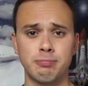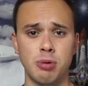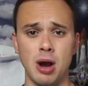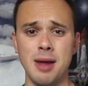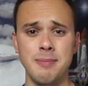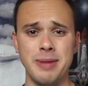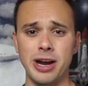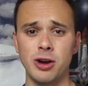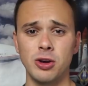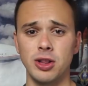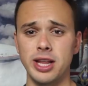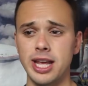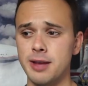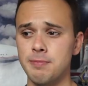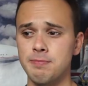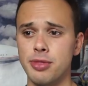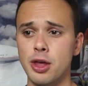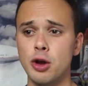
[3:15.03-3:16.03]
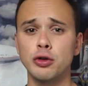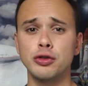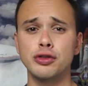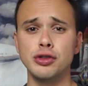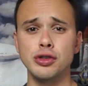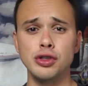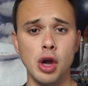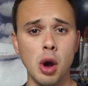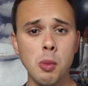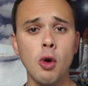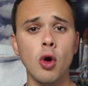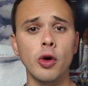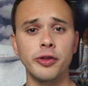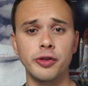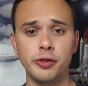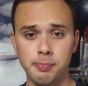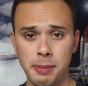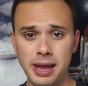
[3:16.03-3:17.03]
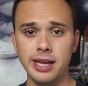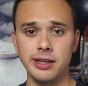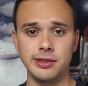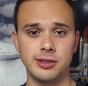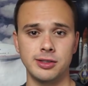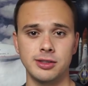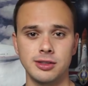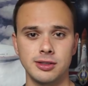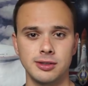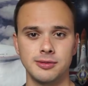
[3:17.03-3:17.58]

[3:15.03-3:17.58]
Primarily, there's no more space.